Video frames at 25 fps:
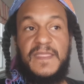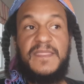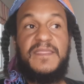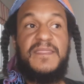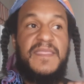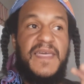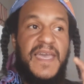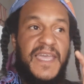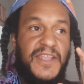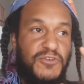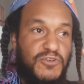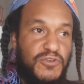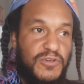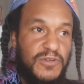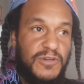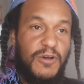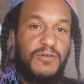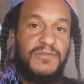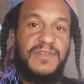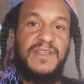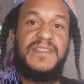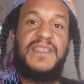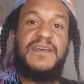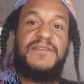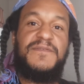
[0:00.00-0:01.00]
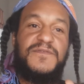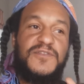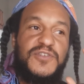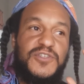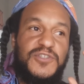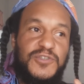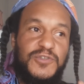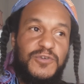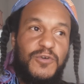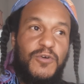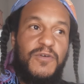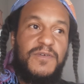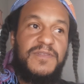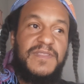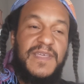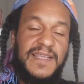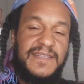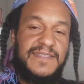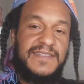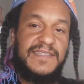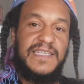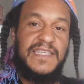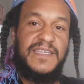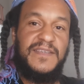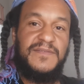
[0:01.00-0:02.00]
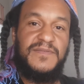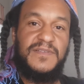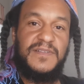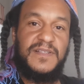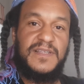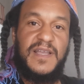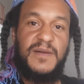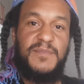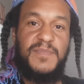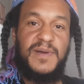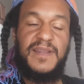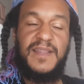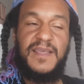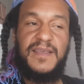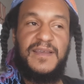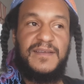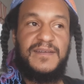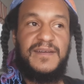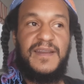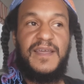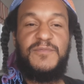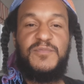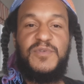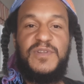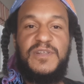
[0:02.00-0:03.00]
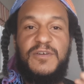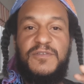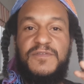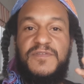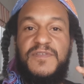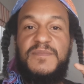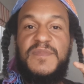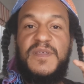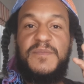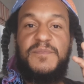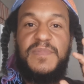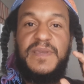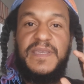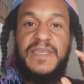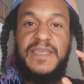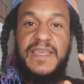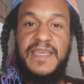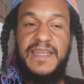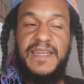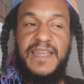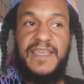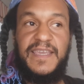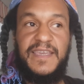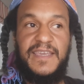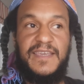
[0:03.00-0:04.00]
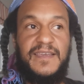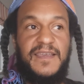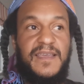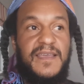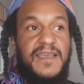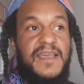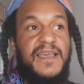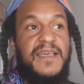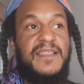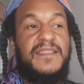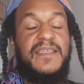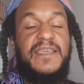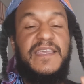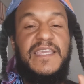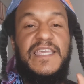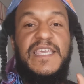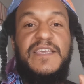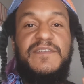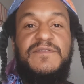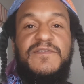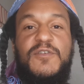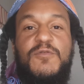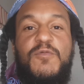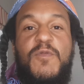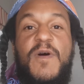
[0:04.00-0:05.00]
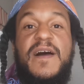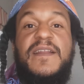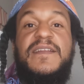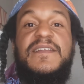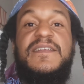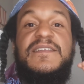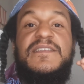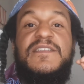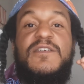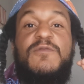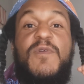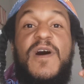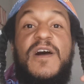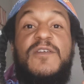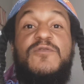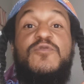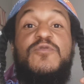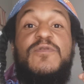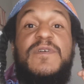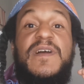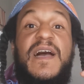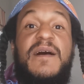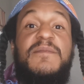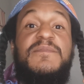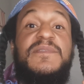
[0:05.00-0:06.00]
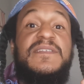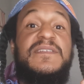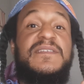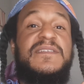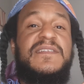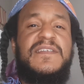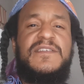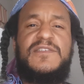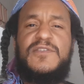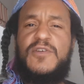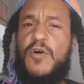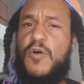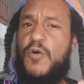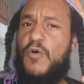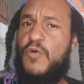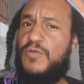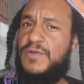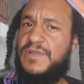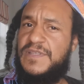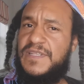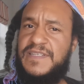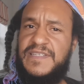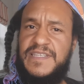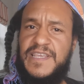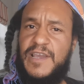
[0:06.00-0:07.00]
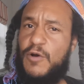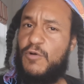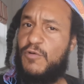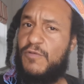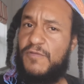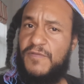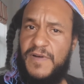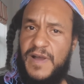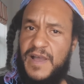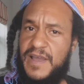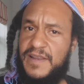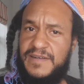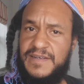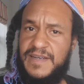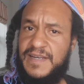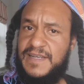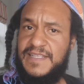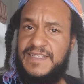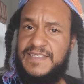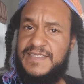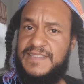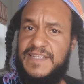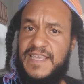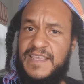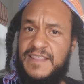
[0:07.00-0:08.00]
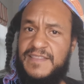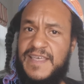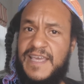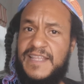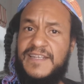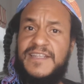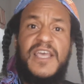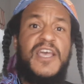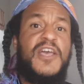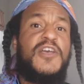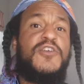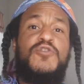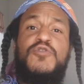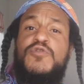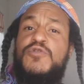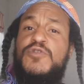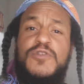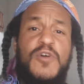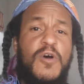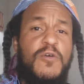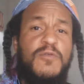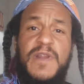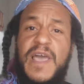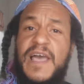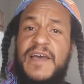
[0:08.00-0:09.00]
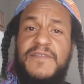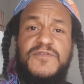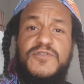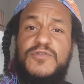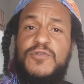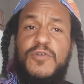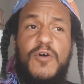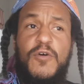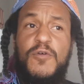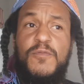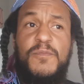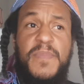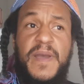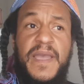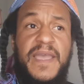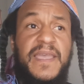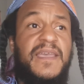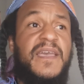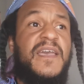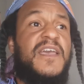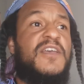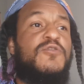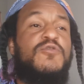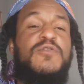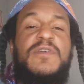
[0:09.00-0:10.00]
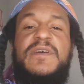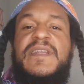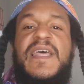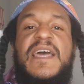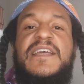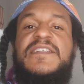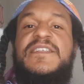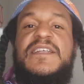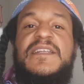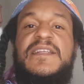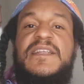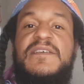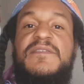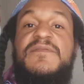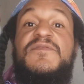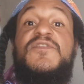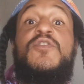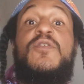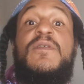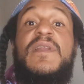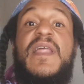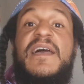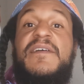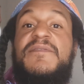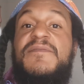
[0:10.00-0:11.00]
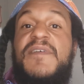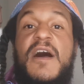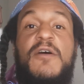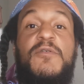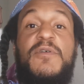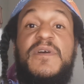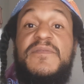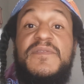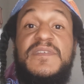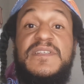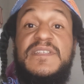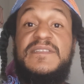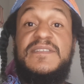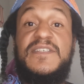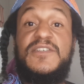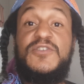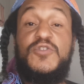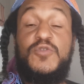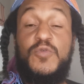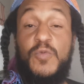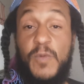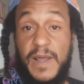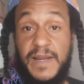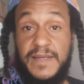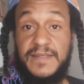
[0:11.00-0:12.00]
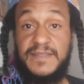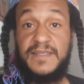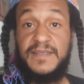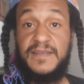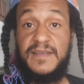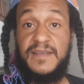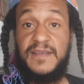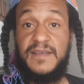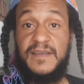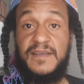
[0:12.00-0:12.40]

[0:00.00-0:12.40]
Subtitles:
Then you know that for sure that's evil Kabbalah, right? We know from the beginning. The evil one is the one who comes and says, oh, did Jehovah really say that you don't have to obey? You can actually live your life however it is that you want.